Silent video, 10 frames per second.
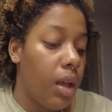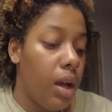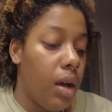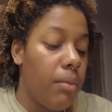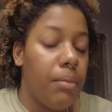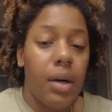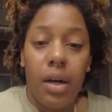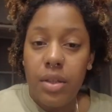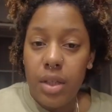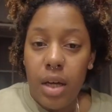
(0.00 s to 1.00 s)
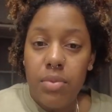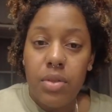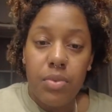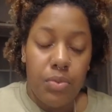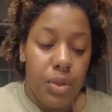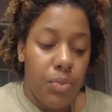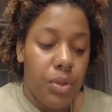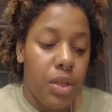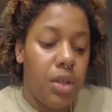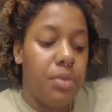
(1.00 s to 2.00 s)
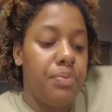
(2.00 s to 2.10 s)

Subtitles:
But other times, it was really, really good.